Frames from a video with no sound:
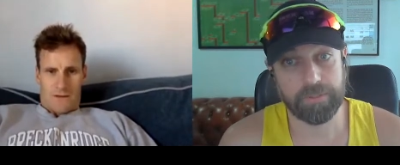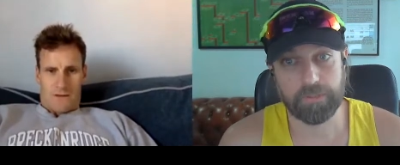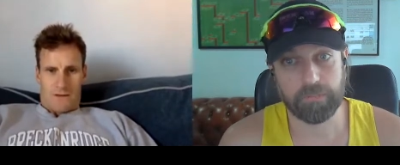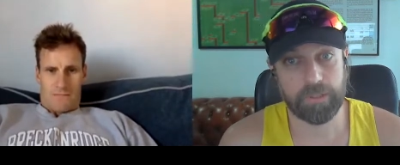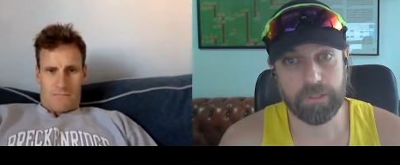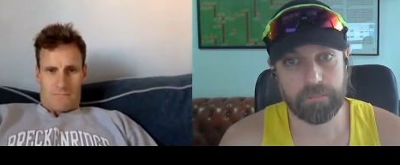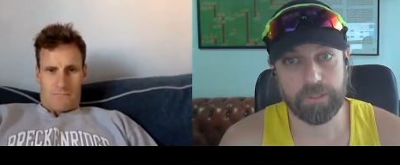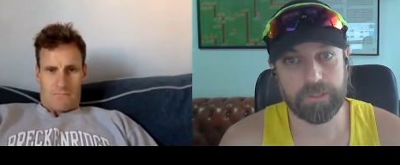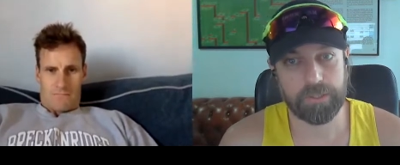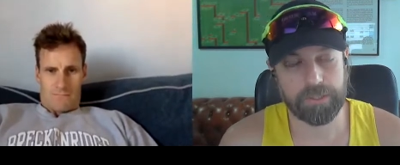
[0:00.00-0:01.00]
Speaker 1: someone can
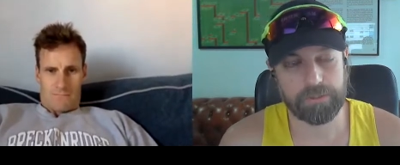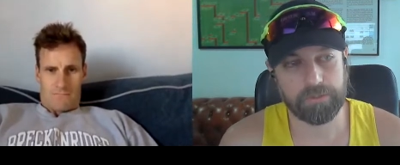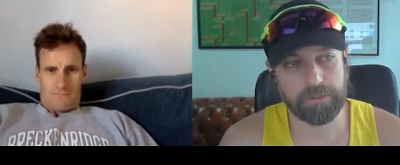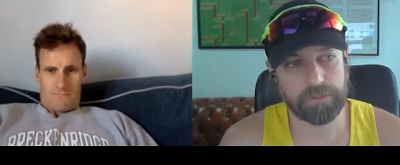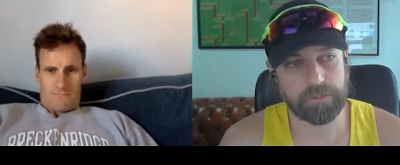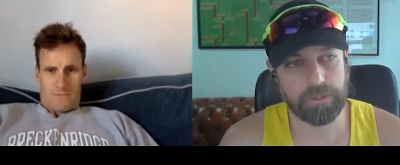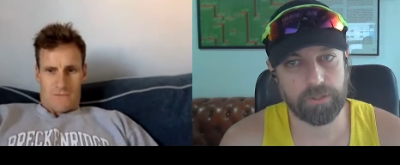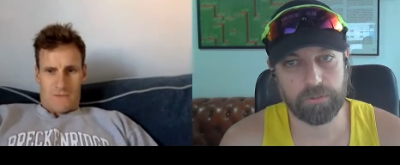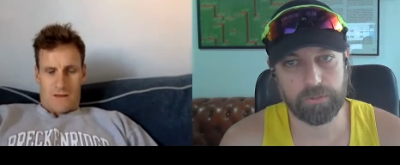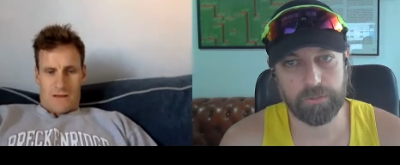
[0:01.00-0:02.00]
make a race with these
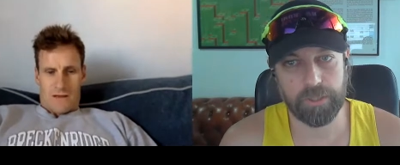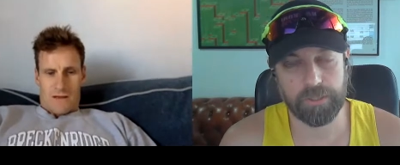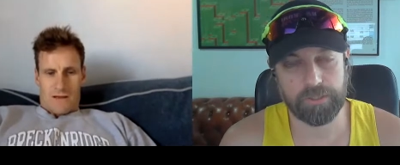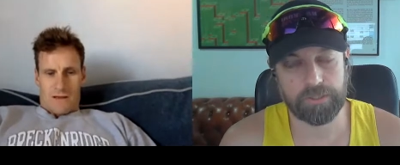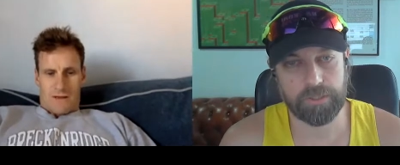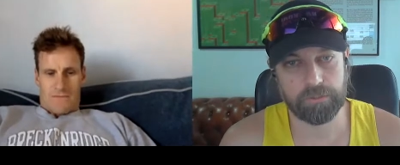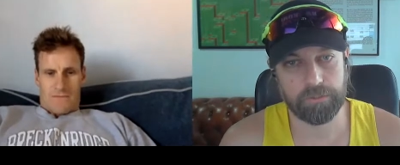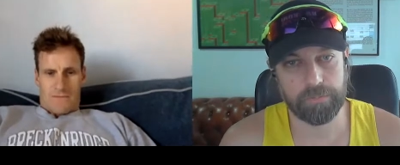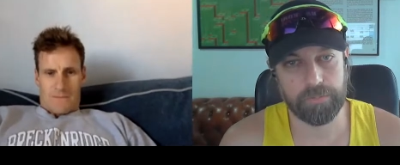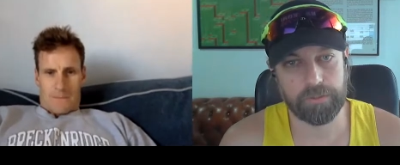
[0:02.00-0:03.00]
really cool bikes and
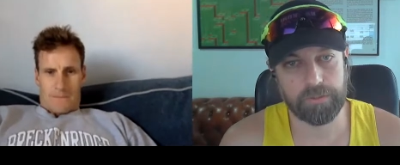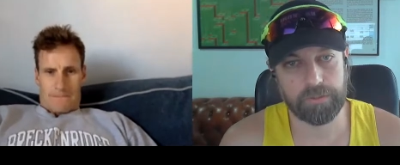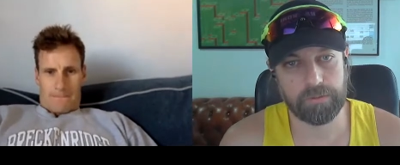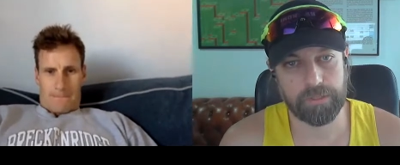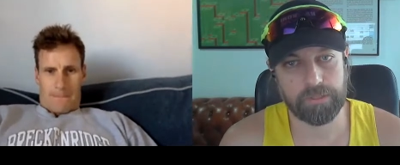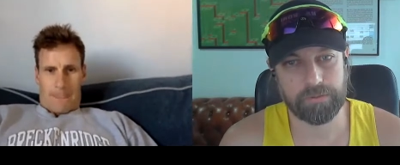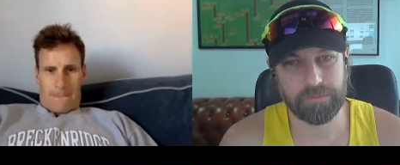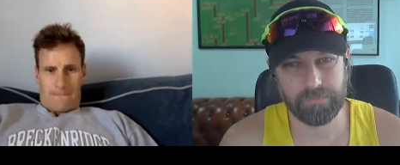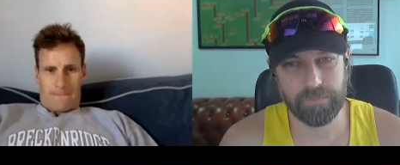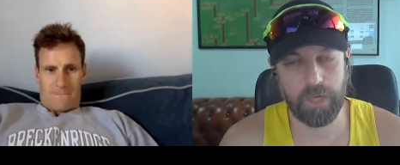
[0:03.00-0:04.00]
equipment. You know, that's
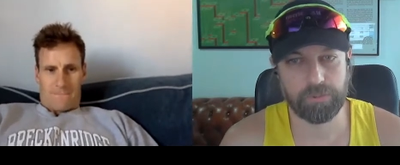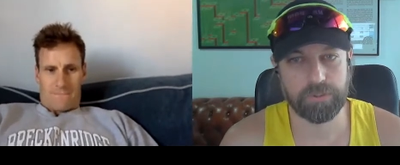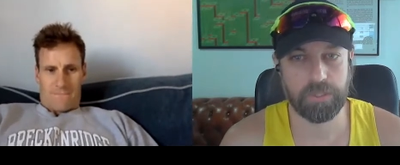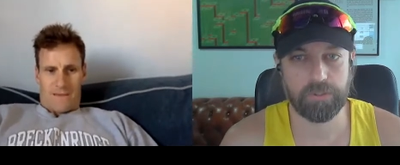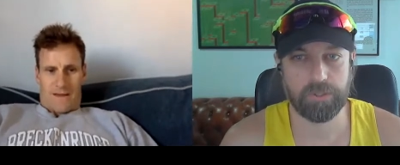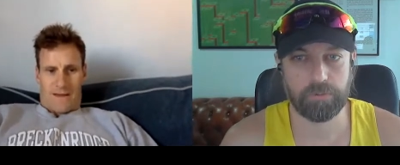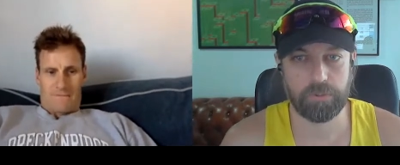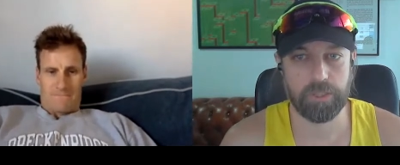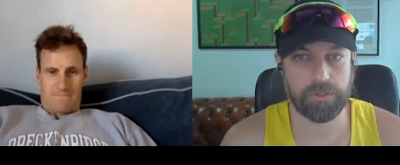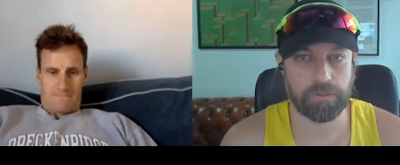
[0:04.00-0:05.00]
outside the
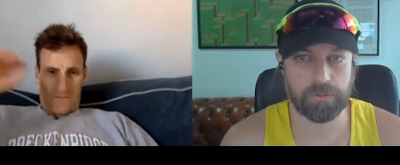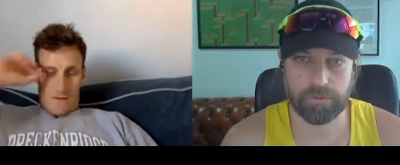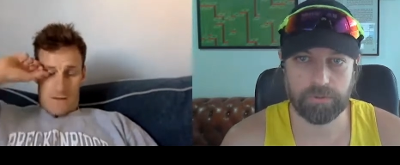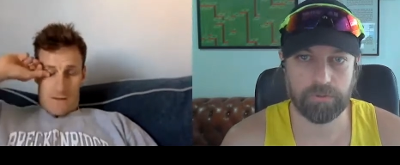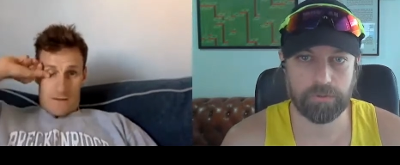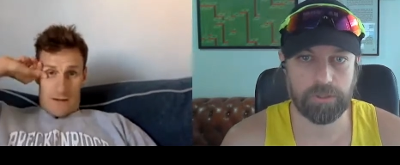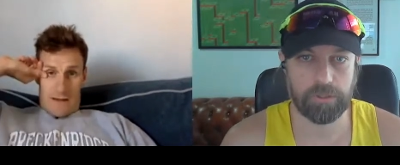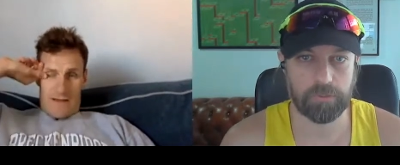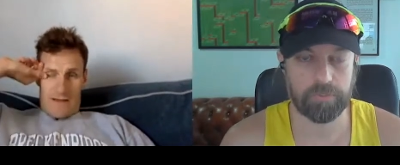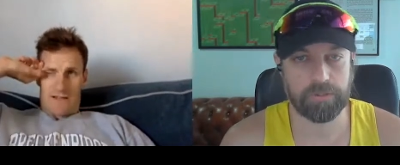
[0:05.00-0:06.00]
regulation. So it goes.
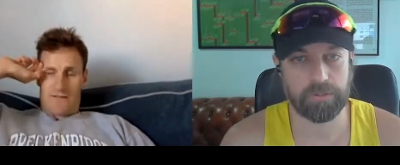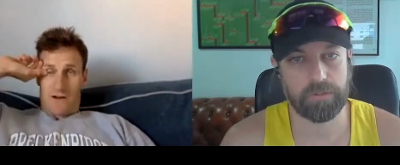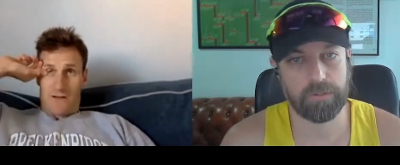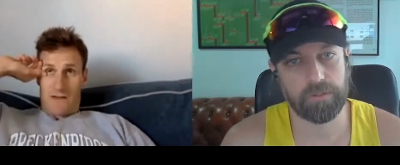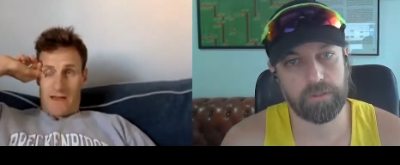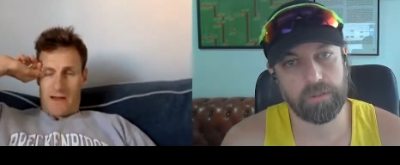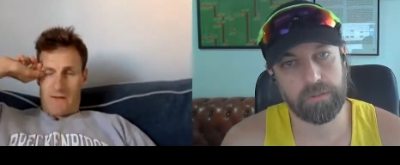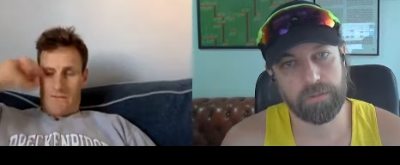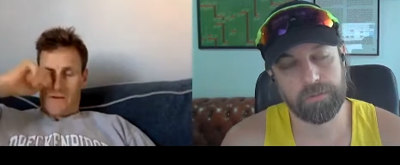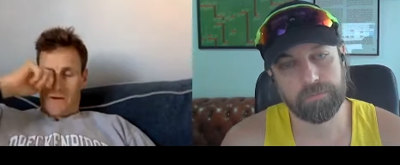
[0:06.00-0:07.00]
Yes,
Speaker 2: you've got the
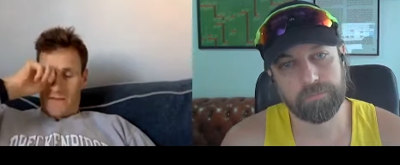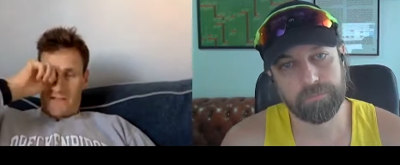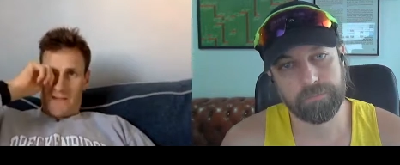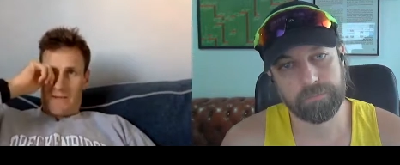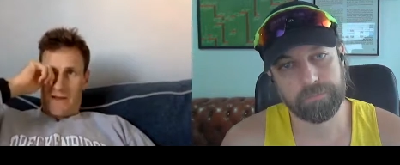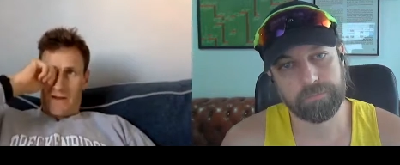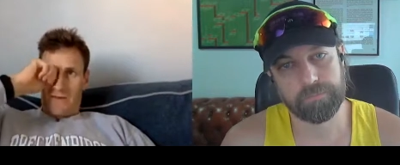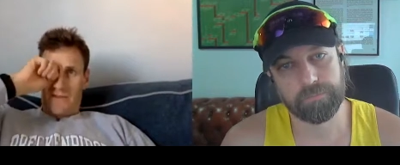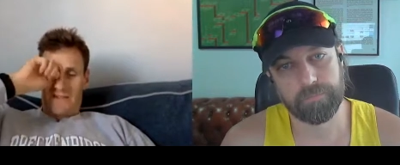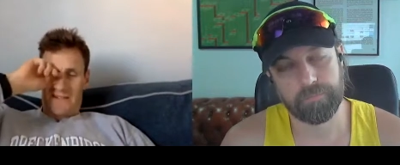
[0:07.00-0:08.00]
um, you got the Sipo.
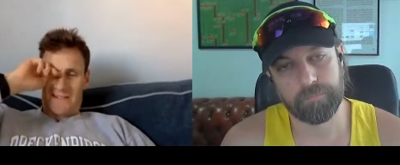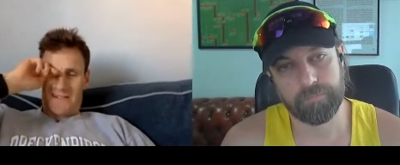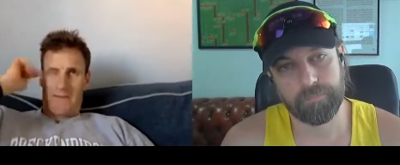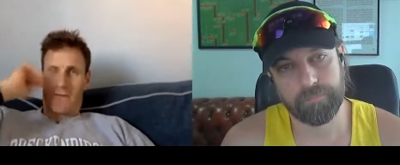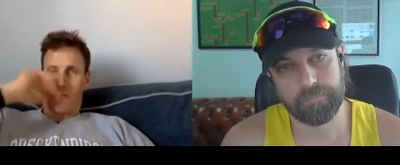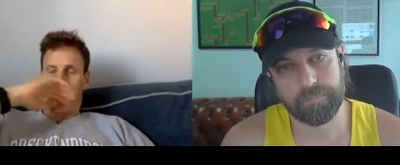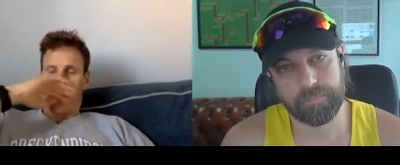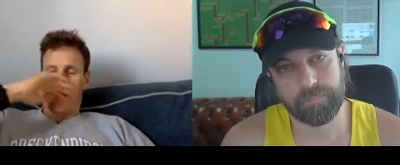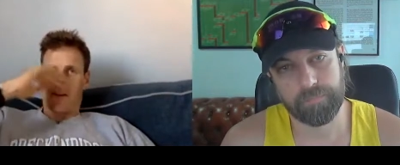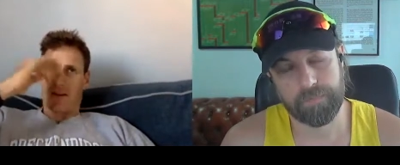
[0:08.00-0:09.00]
The Sipo brought
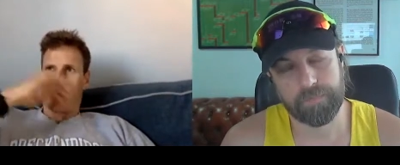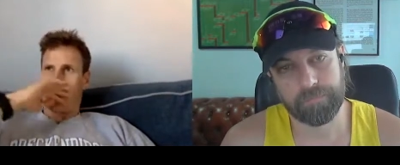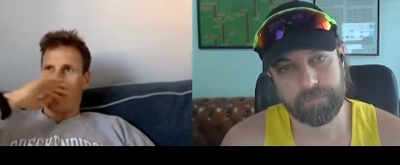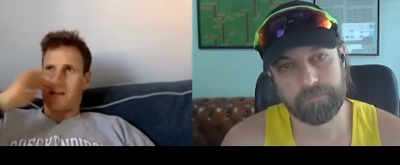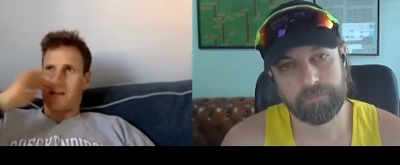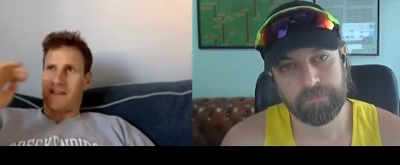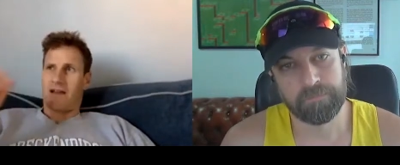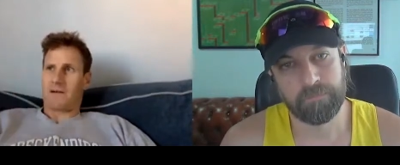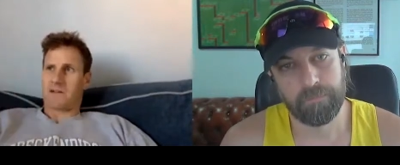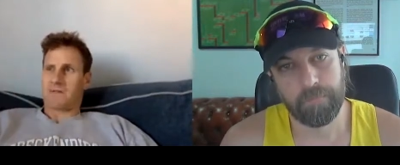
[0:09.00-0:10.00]
out a new bike last year
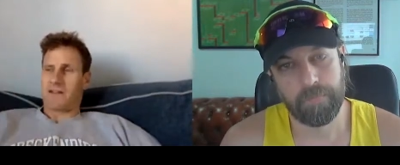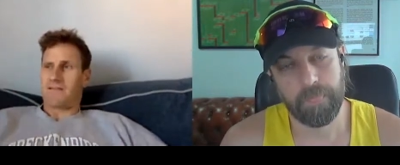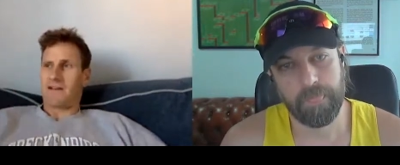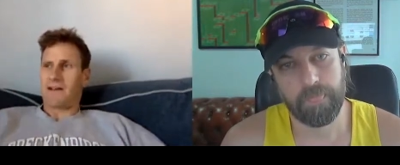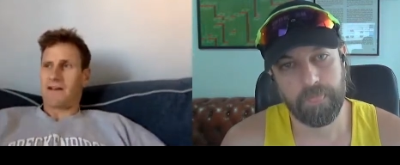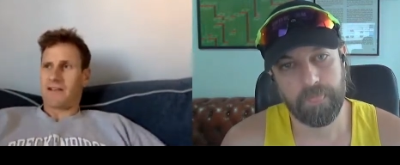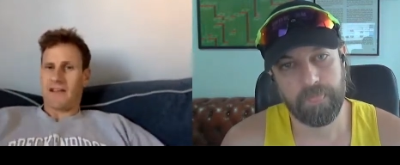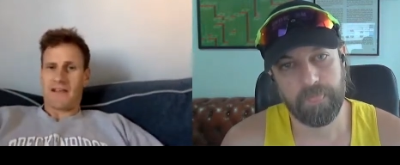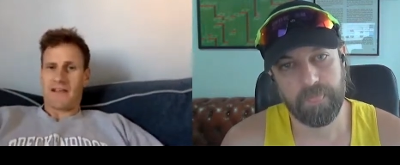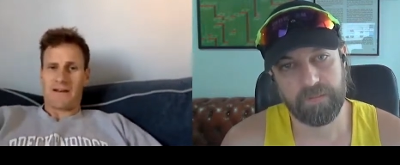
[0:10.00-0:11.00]
that was pretty funny
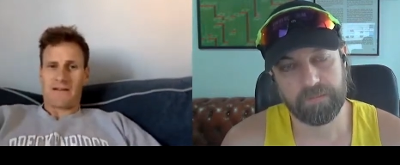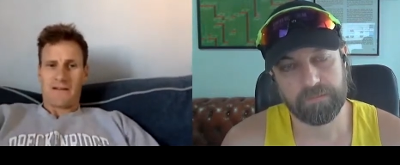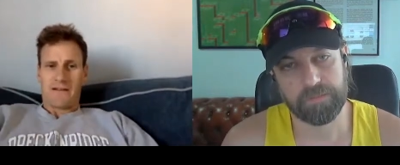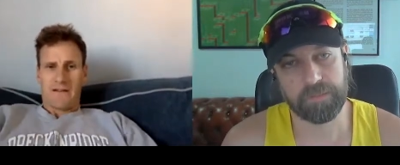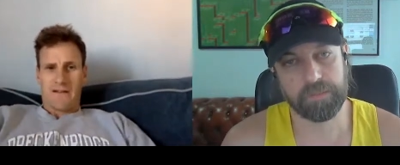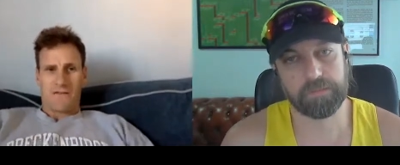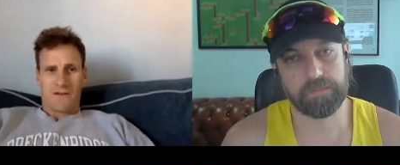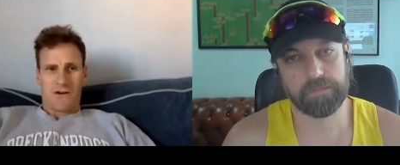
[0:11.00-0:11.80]
looking, and yeah. you've got